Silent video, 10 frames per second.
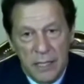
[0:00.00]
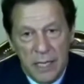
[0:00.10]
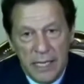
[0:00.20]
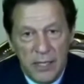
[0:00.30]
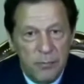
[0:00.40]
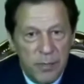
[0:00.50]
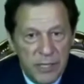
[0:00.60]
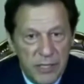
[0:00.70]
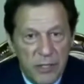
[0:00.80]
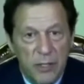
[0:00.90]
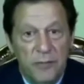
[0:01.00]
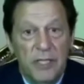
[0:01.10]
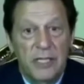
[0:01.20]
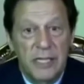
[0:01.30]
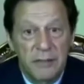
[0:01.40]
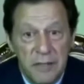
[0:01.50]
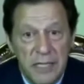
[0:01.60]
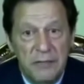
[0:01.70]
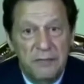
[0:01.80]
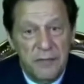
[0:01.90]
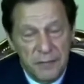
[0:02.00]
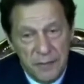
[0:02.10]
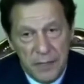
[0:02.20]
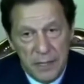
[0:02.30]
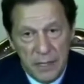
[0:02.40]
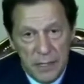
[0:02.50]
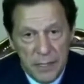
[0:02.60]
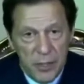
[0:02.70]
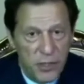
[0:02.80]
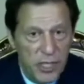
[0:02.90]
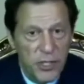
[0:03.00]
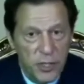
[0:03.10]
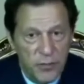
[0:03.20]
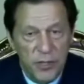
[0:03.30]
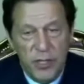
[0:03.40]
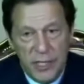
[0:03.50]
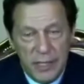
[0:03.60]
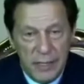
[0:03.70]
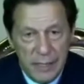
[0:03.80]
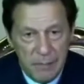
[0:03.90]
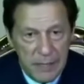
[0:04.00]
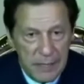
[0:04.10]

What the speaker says: as the President of the 75th session of the General Assembly.